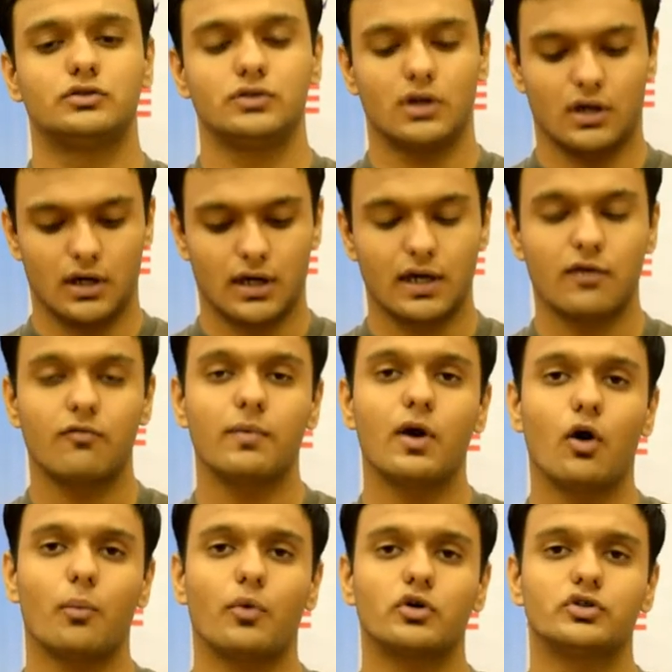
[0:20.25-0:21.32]
uh, give me
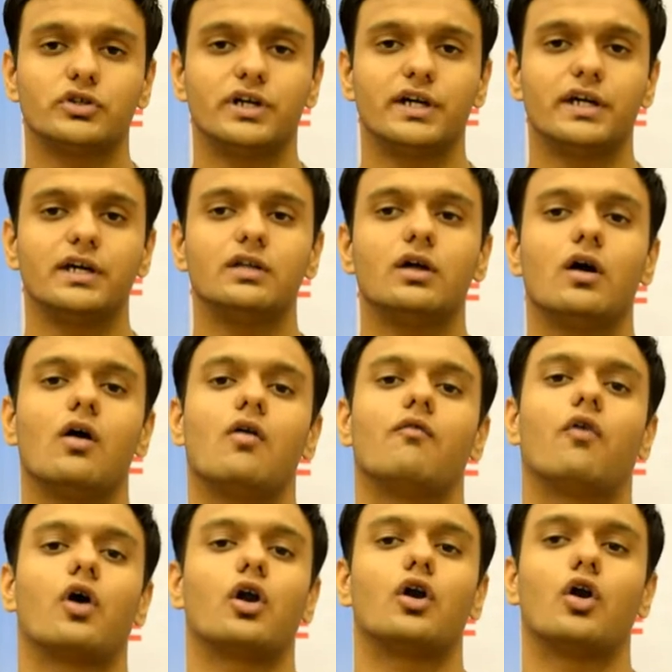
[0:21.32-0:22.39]
opportunities
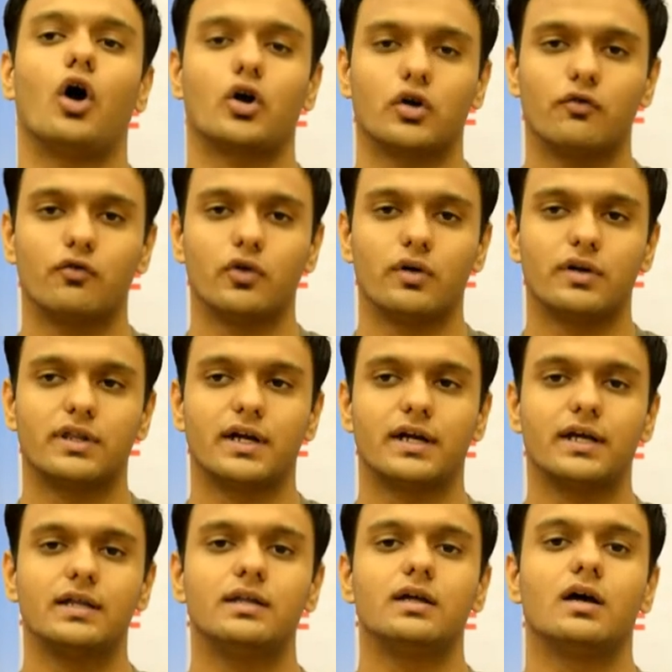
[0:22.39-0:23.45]
for a lot of
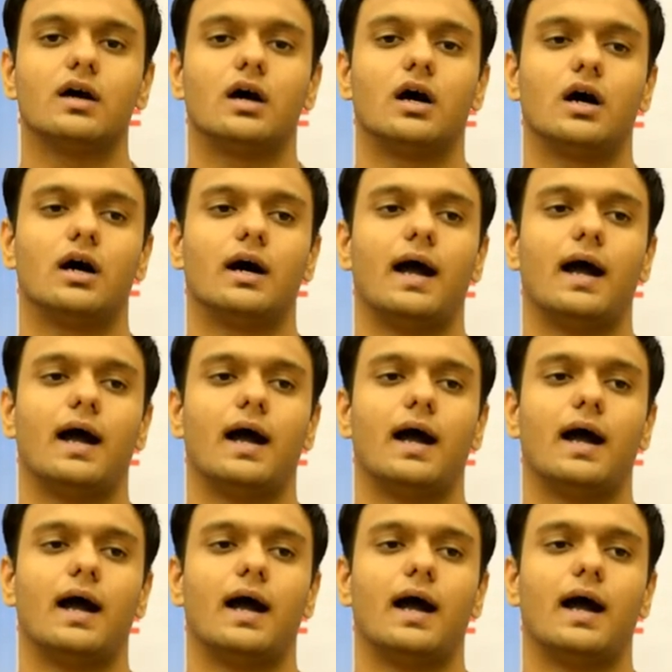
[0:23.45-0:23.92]
universities uh,